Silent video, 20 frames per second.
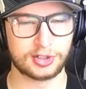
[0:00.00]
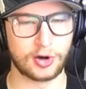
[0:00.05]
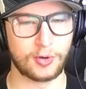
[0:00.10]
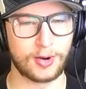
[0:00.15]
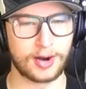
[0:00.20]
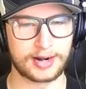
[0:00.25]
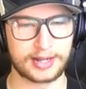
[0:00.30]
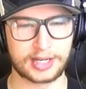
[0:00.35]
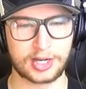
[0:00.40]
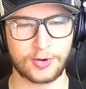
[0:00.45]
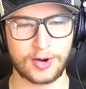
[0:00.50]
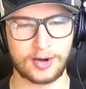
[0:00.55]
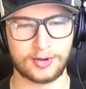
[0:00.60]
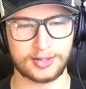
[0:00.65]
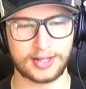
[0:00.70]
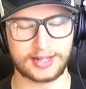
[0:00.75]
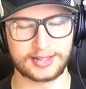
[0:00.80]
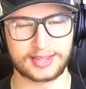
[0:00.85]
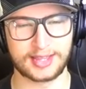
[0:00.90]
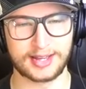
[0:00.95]
don't want to go out
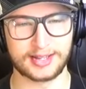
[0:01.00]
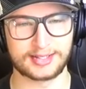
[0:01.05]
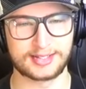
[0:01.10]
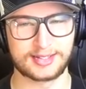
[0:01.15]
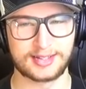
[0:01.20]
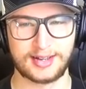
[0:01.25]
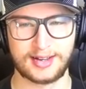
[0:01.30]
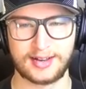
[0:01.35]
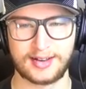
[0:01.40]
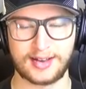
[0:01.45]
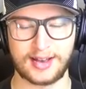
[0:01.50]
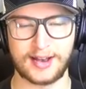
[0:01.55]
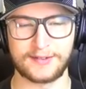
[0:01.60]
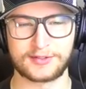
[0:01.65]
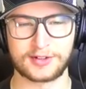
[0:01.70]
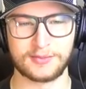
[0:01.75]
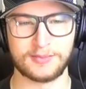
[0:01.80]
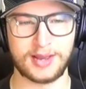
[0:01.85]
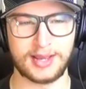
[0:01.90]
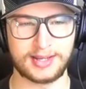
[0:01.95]
like this
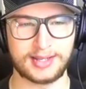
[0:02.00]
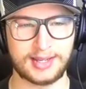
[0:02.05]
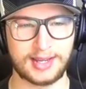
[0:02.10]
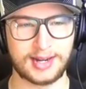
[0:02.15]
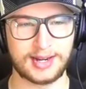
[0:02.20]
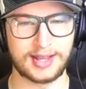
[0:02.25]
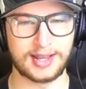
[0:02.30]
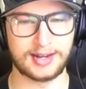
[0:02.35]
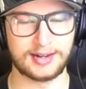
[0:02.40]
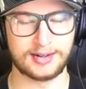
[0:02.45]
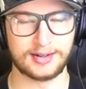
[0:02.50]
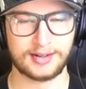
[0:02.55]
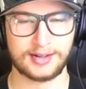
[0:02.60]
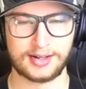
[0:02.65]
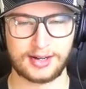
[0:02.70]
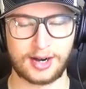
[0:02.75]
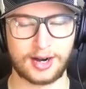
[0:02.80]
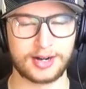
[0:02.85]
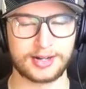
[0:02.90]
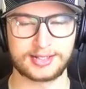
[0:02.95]
after making it in.
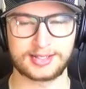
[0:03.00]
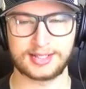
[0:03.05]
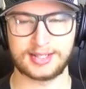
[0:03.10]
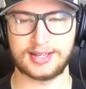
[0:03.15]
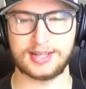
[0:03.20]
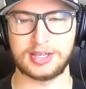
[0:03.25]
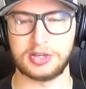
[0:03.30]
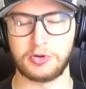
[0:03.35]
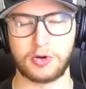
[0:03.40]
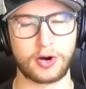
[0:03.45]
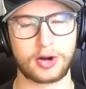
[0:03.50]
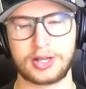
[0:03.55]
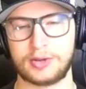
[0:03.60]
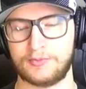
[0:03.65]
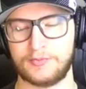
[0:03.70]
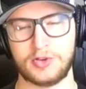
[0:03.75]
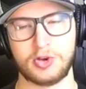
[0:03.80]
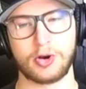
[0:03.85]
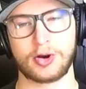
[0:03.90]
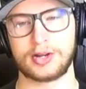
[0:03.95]
Honestly, you already
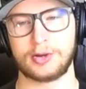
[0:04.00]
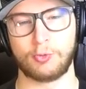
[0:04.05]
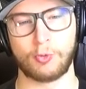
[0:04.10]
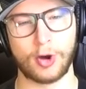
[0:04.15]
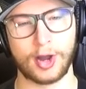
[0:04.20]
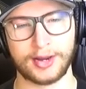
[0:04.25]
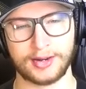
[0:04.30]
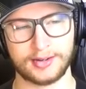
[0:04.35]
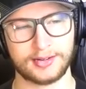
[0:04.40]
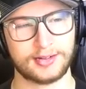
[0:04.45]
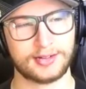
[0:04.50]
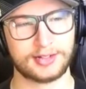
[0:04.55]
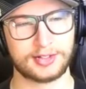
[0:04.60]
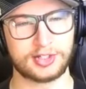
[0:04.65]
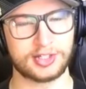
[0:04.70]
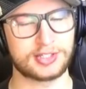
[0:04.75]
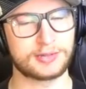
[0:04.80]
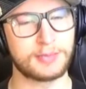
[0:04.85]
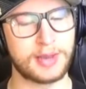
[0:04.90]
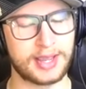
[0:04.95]
you already won.
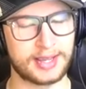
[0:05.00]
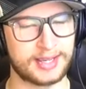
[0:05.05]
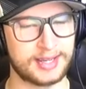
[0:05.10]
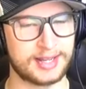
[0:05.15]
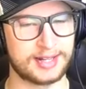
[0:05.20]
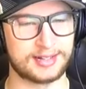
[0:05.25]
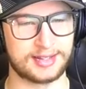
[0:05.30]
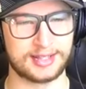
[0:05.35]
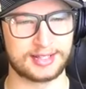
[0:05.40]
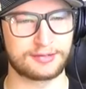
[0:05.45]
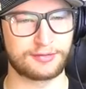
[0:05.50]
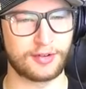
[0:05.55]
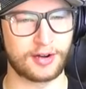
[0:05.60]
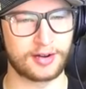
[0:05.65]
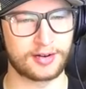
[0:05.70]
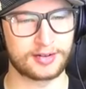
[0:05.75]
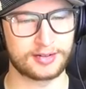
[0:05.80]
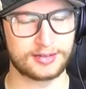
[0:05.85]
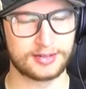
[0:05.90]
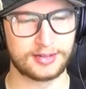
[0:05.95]
Just making it this
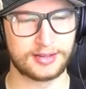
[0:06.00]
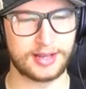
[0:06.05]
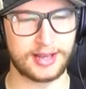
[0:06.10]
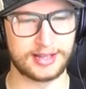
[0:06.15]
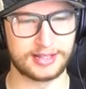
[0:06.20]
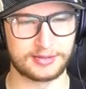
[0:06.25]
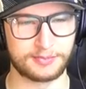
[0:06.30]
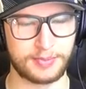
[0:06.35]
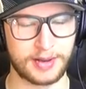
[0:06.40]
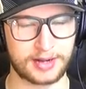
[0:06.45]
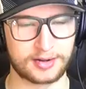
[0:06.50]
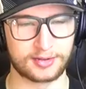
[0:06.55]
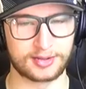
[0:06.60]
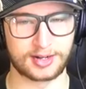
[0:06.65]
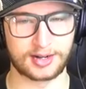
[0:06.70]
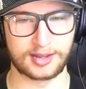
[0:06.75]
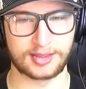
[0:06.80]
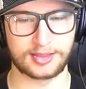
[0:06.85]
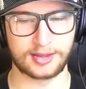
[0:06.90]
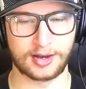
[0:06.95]
far is better
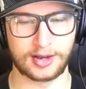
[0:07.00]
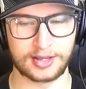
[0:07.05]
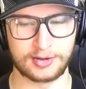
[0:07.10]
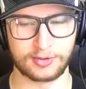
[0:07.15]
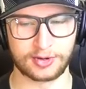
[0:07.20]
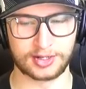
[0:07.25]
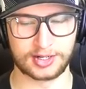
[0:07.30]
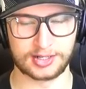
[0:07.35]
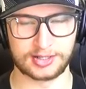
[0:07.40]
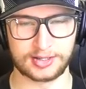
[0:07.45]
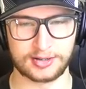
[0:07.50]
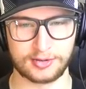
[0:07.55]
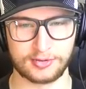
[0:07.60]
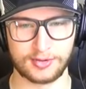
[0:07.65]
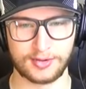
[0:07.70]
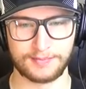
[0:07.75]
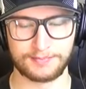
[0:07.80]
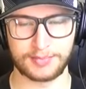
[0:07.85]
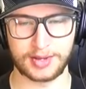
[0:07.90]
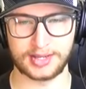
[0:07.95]
than I thought you were going to
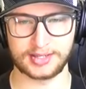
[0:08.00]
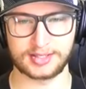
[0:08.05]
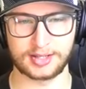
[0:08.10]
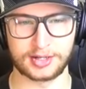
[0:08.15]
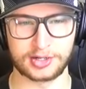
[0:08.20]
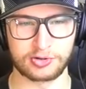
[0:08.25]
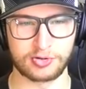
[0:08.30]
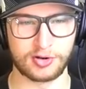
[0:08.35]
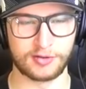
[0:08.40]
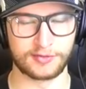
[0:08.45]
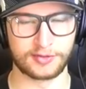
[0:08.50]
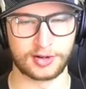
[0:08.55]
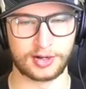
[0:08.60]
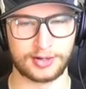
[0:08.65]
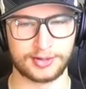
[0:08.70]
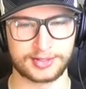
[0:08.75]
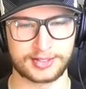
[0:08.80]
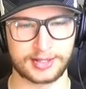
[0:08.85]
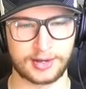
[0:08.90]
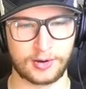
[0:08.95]
do based on your
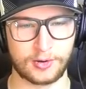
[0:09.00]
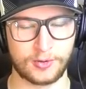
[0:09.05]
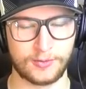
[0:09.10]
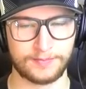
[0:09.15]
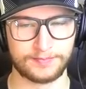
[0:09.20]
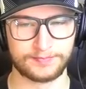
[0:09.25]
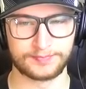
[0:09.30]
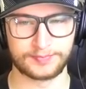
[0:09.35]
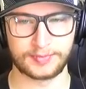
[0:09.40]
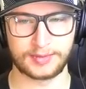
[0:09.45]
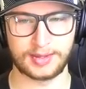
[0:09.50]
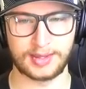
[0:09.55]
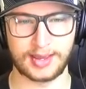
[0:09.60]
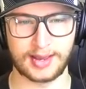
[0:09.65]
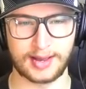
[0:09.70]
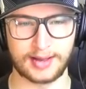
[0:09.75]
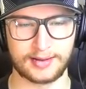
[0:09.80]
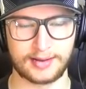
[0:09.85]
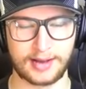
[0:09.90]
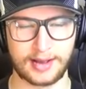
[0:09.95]
overall. So,
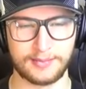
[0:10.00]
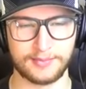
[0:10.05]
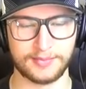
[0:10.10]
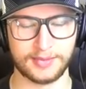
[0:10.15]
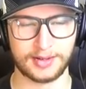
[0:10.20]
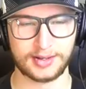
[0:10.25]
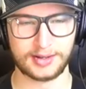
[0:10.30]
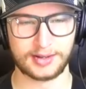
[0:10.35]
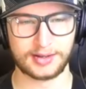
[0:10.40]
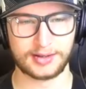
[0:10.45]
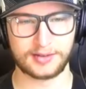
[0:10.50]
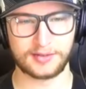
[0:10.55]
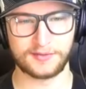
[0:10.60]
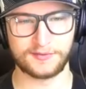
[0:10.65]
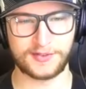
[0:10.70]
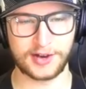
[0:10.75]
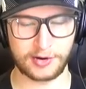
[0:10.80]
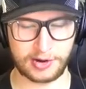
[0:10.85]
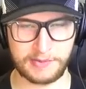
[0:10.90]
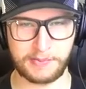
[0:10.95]
yeah, I'm
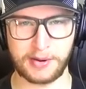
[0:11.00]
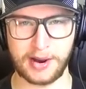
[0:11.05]
very